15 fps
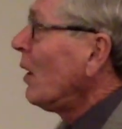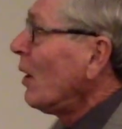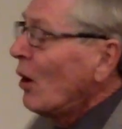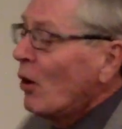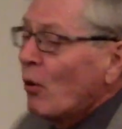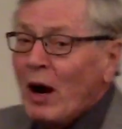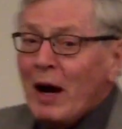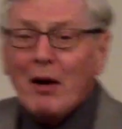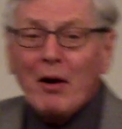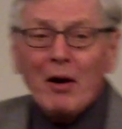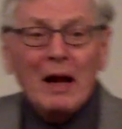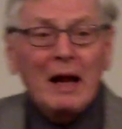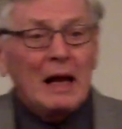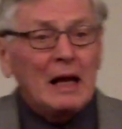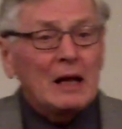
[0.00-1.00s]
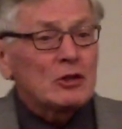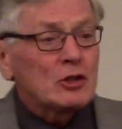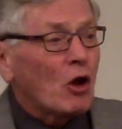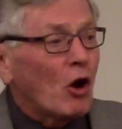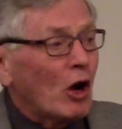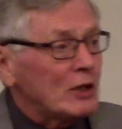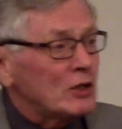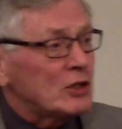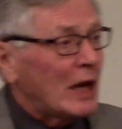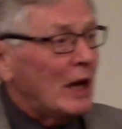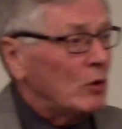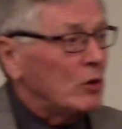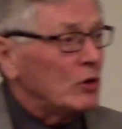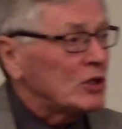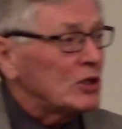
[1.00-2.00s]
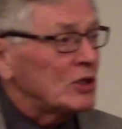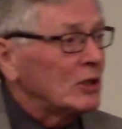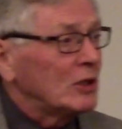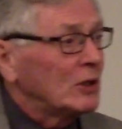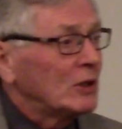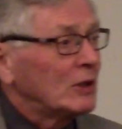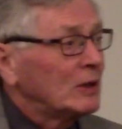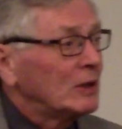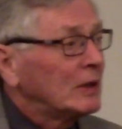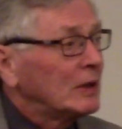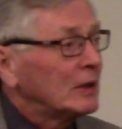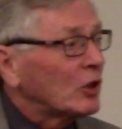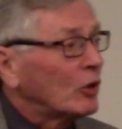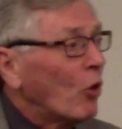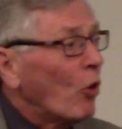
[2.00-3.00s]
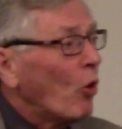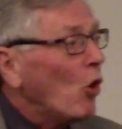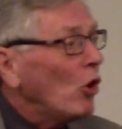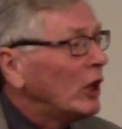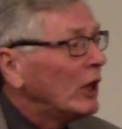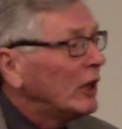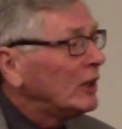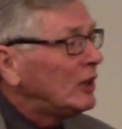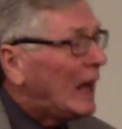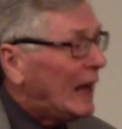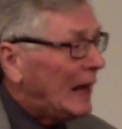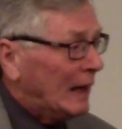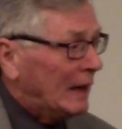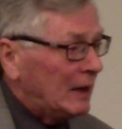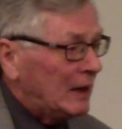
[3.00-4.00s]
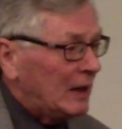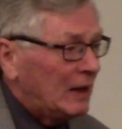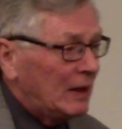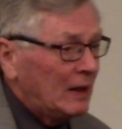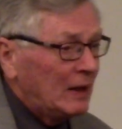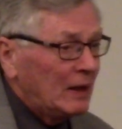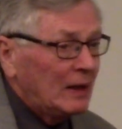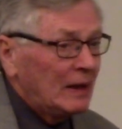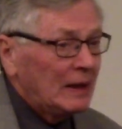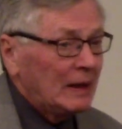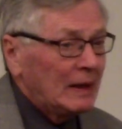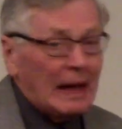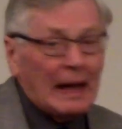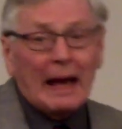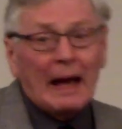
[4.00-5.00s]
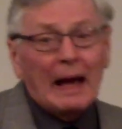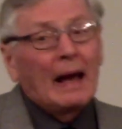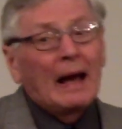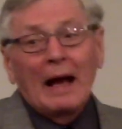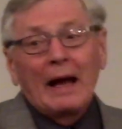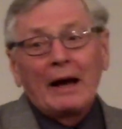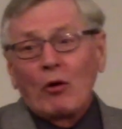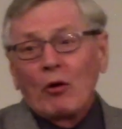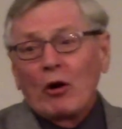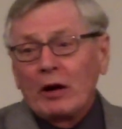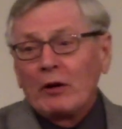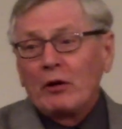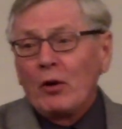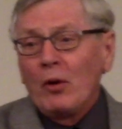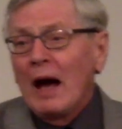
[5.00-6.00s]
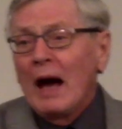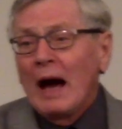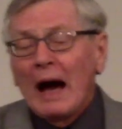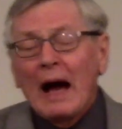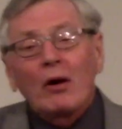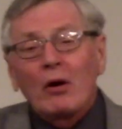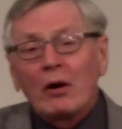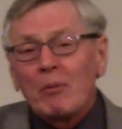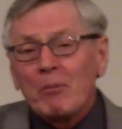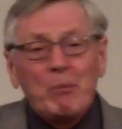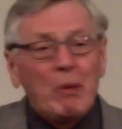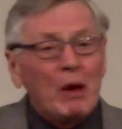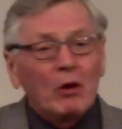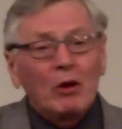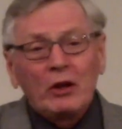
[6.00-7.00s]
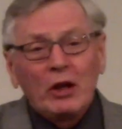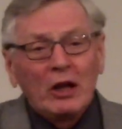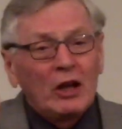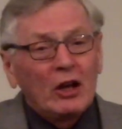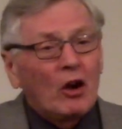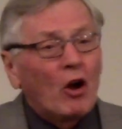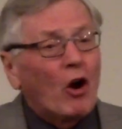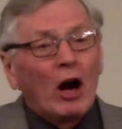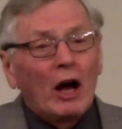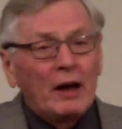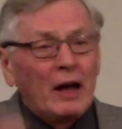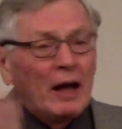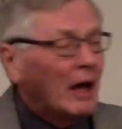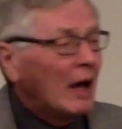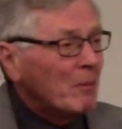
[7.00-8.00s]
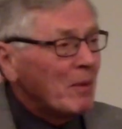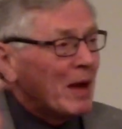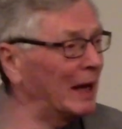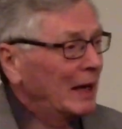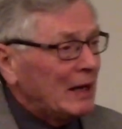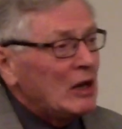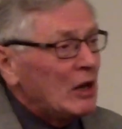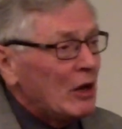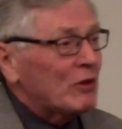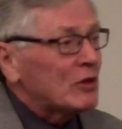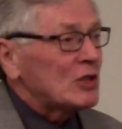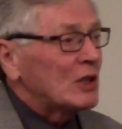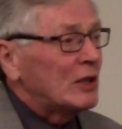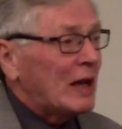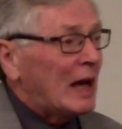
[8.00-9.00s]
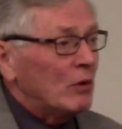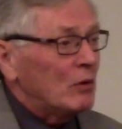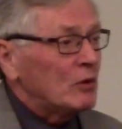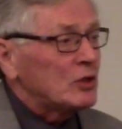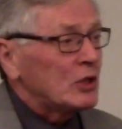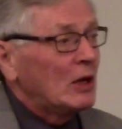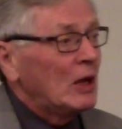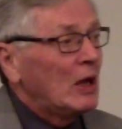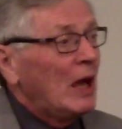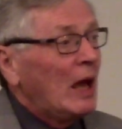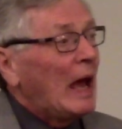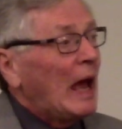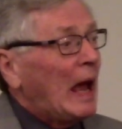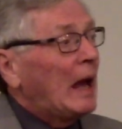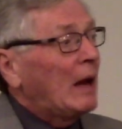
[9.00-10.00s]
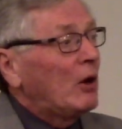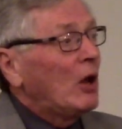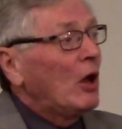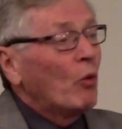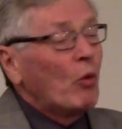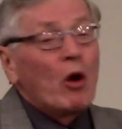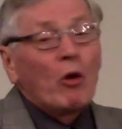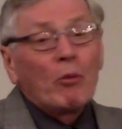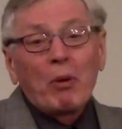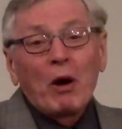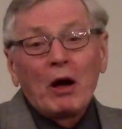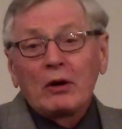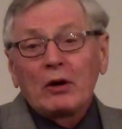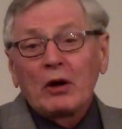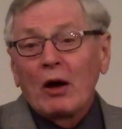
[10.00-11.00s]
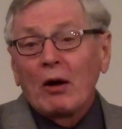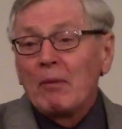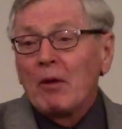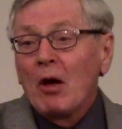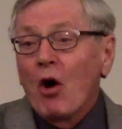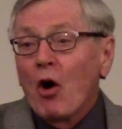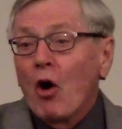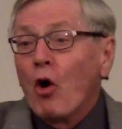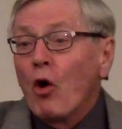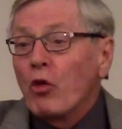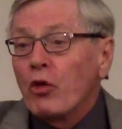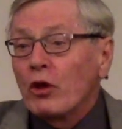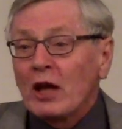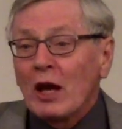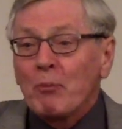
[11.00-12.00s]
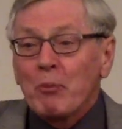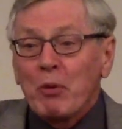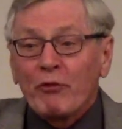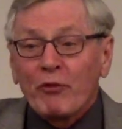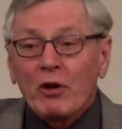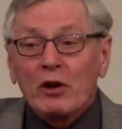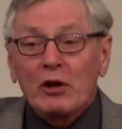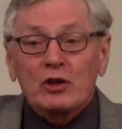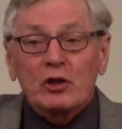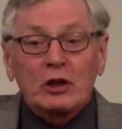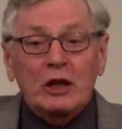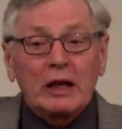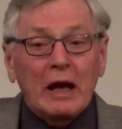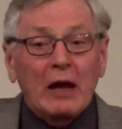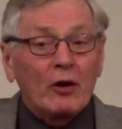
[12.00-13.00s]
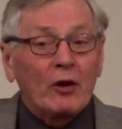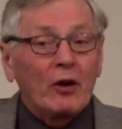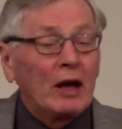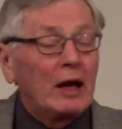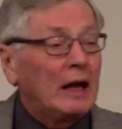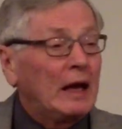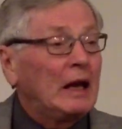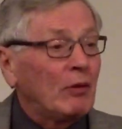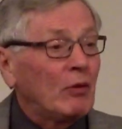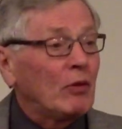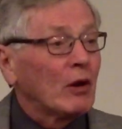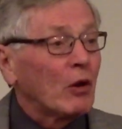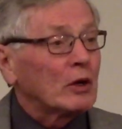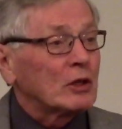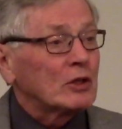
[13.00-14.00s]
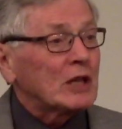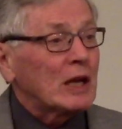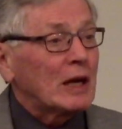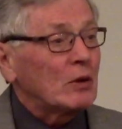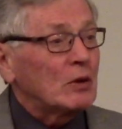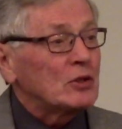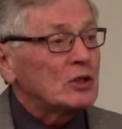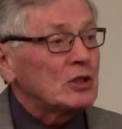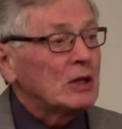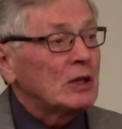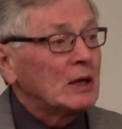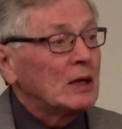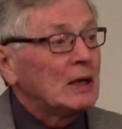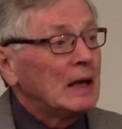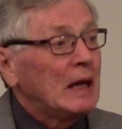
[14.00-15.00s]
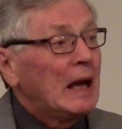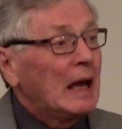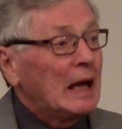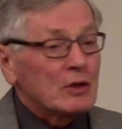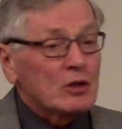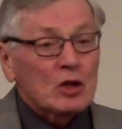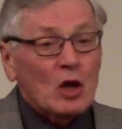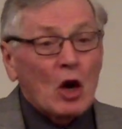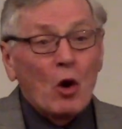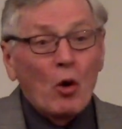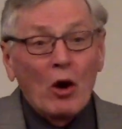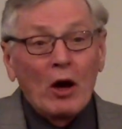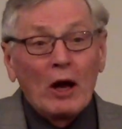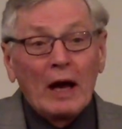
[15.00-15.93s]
Where is God's house? It's an old tent. I know what I do. I'm going to build God a magnificent house. And we'll put all the temple furniture together in the Lord's house. And so